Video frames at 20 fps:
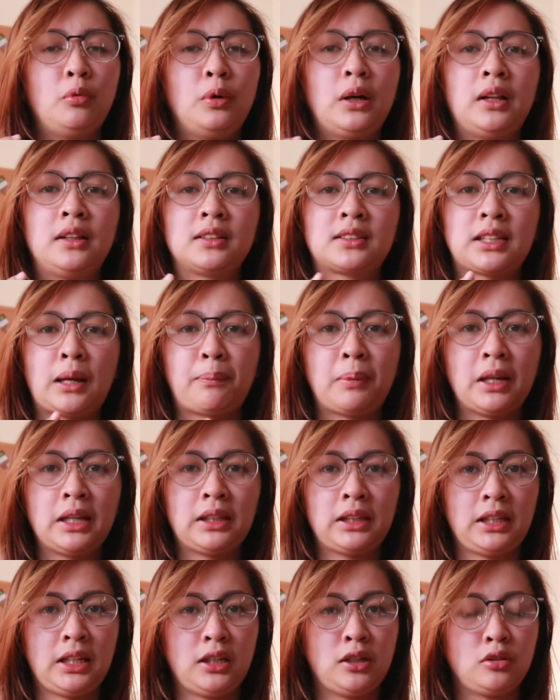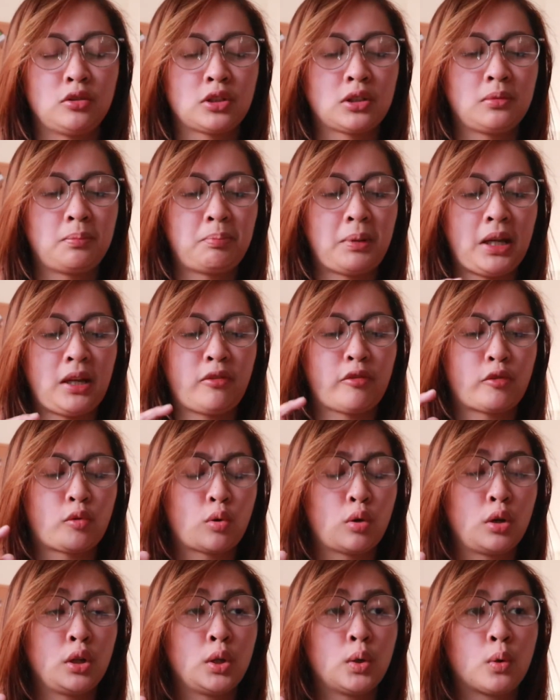well, separately. You should pay
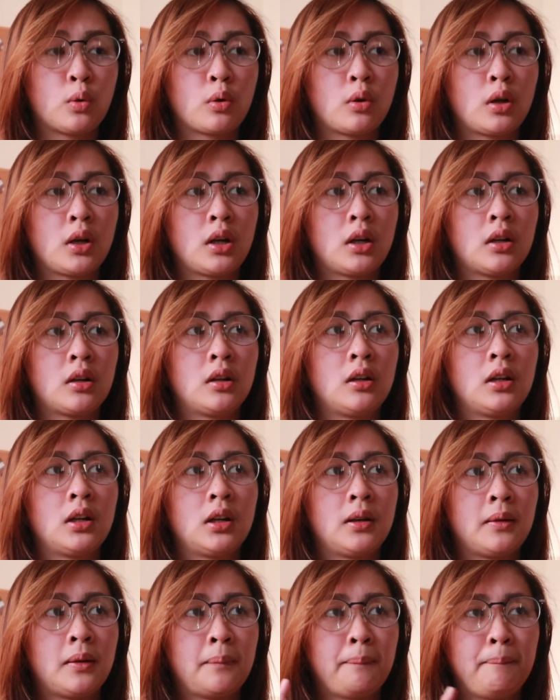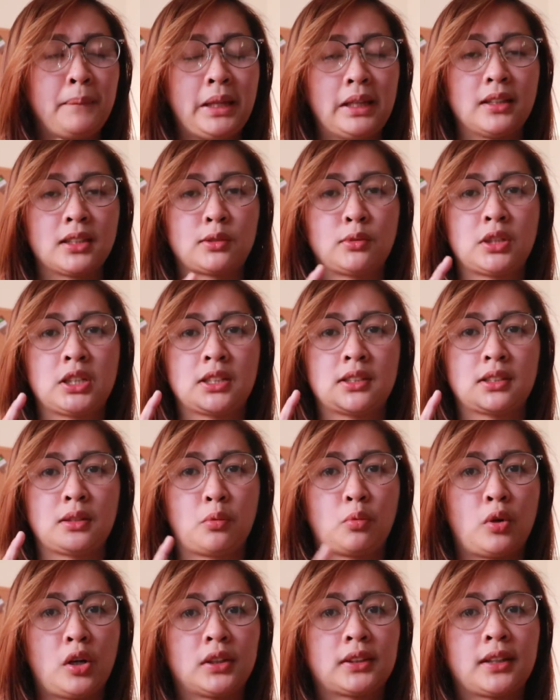for your bills, which is the
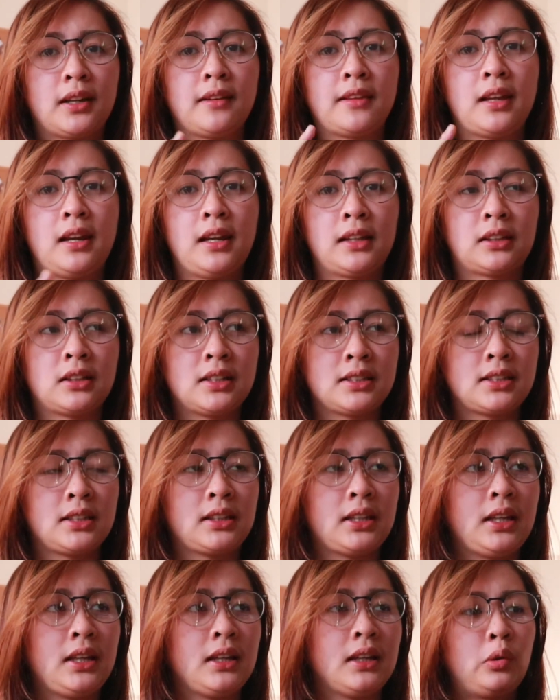water, the electricity.